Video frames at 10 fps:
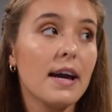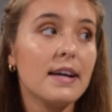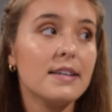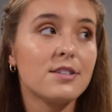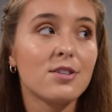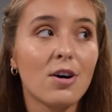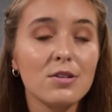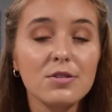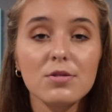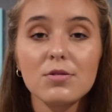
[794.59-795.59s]
And
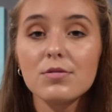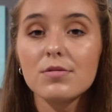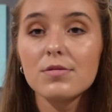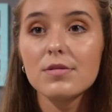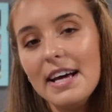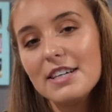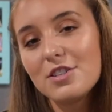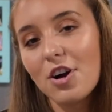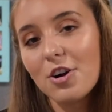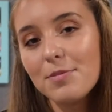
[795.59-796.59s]
also it's
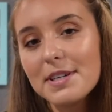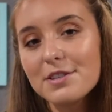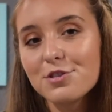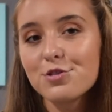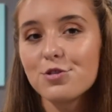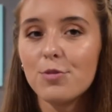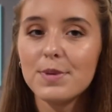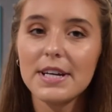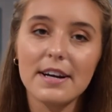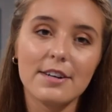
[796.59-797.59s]
hard because so
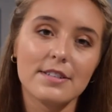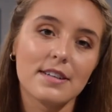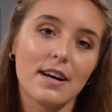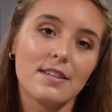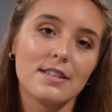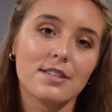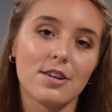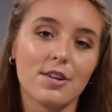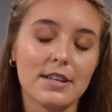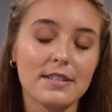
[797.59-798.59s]
many hairstylists
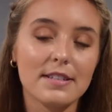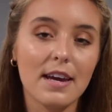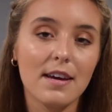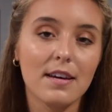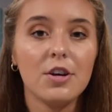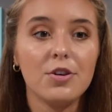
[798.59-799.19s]
are like saying